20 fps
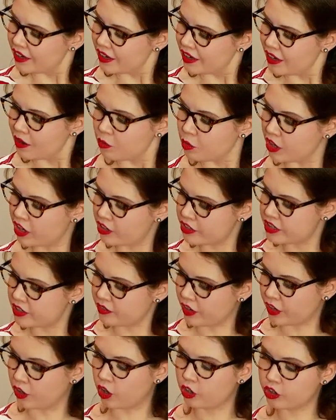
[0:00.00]
What else have
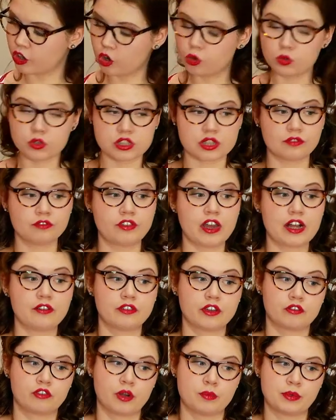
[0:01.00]
I got? Oh, some
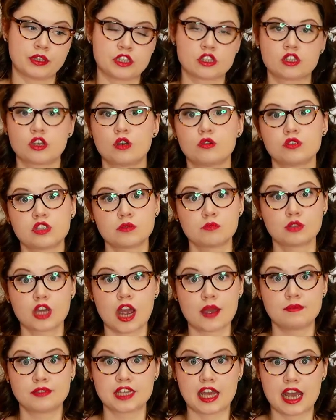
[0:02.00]
velvet ribbon. So
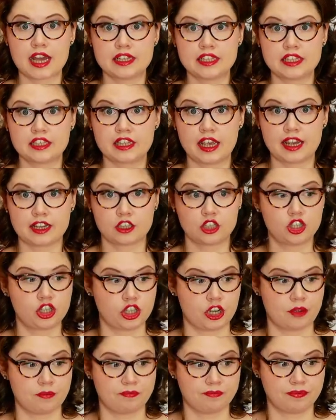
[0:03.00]
sometimes adding texture
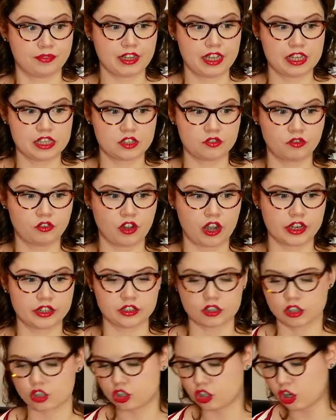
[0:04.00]
is fun.
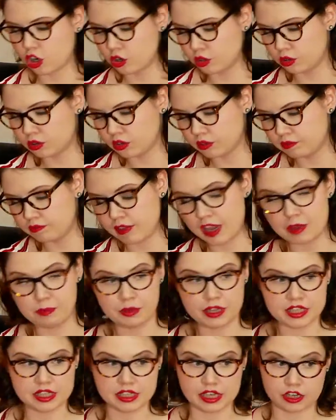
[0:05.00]
So maybe
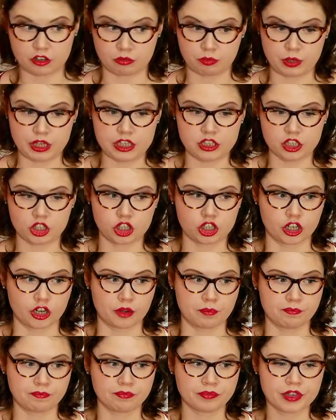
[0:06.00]
instead of
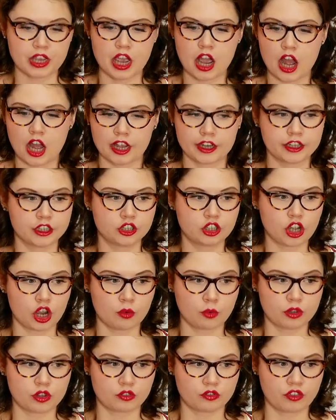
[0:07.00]
Petersham, I could go
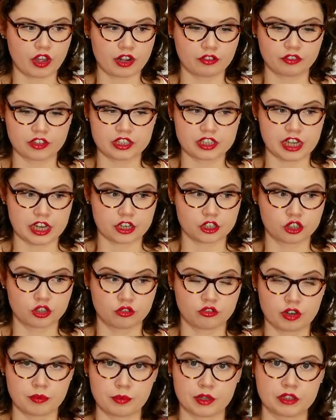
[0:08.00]
with a velvet textured
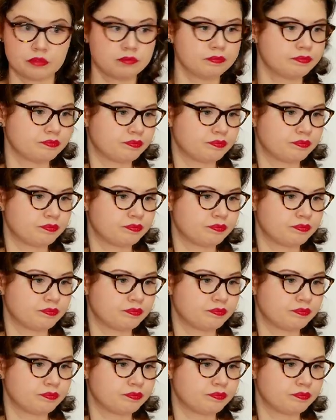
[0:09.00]
ribbon.